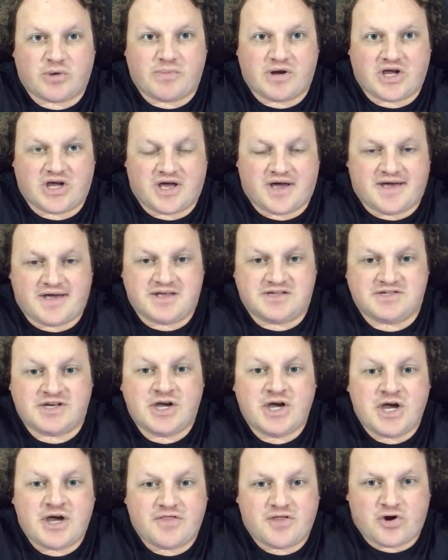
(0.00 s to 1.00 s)
because
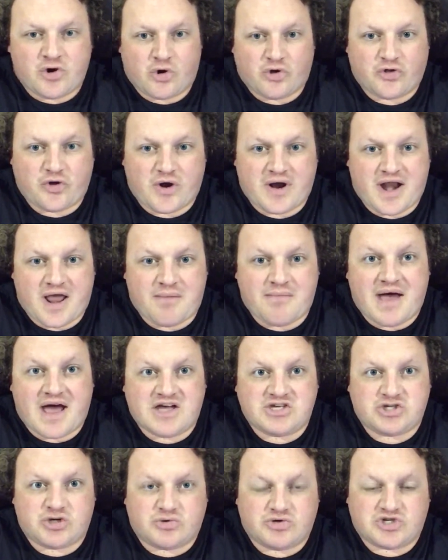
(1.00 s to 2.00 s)
the North Korean
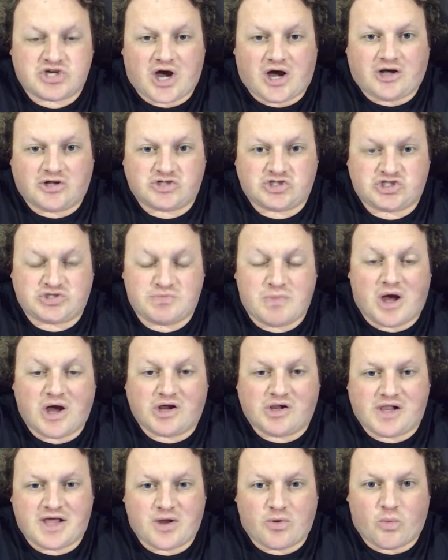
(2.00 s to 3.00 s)
ambassador was caught
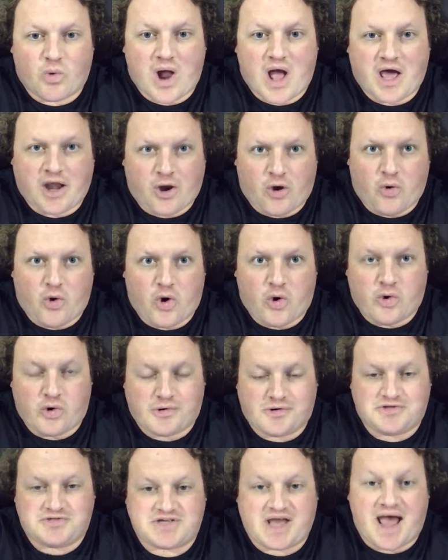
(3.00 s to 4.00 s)
smuggling rhino
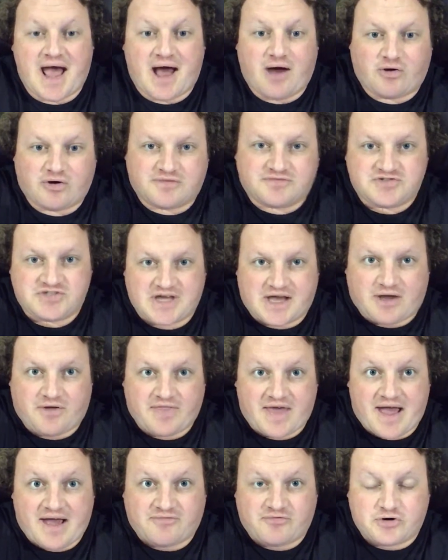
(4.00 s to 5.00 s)
horns out of South
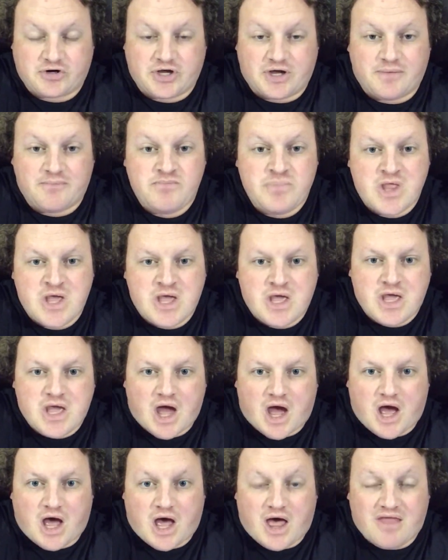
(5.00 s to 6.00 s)
Africa.
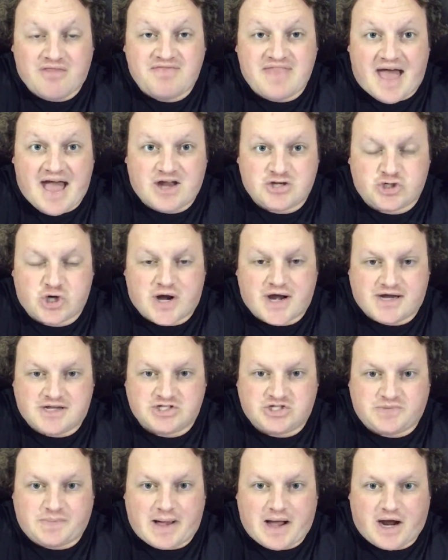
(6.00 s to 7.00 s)
That
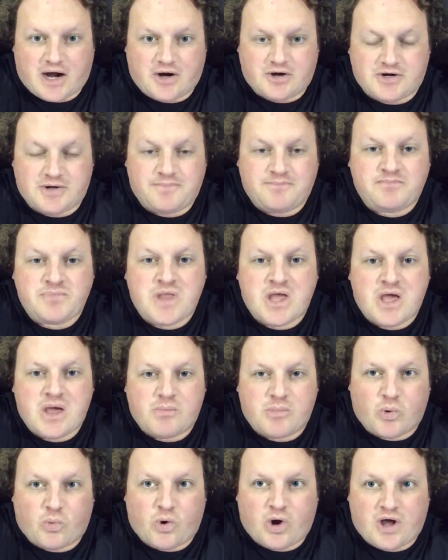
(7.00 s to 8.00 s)
transpired.
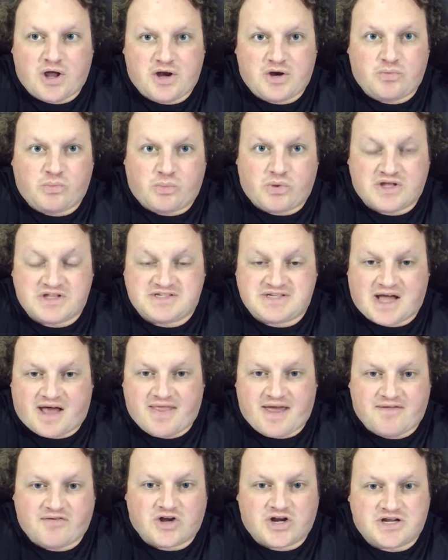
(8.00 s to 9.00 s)
But South
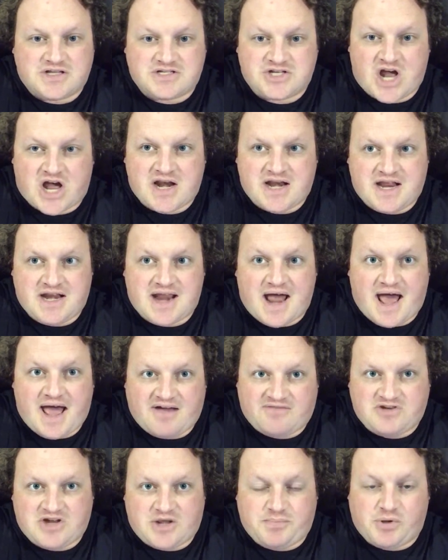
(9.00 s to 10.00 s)
Africa does not need to
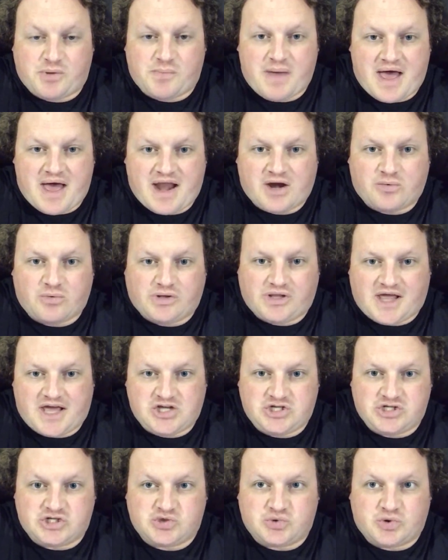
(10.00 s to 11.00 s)
have diplomatic
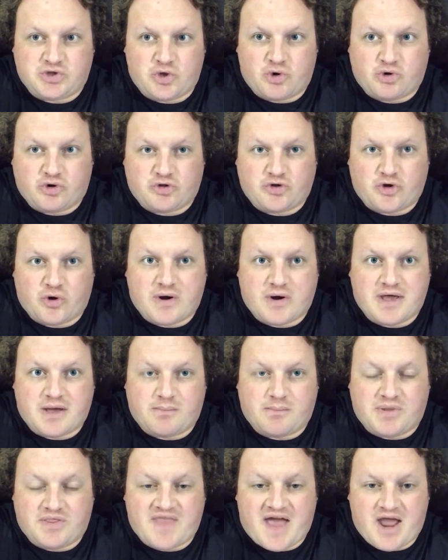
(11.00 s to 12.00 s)
relations with North Korea,
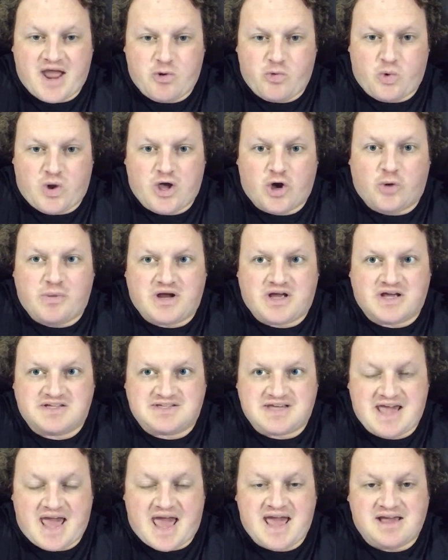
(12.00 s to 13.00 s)
but they will, because
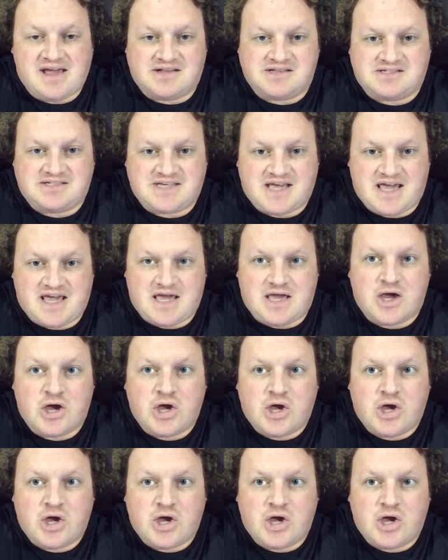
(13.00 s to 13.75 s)
the ANC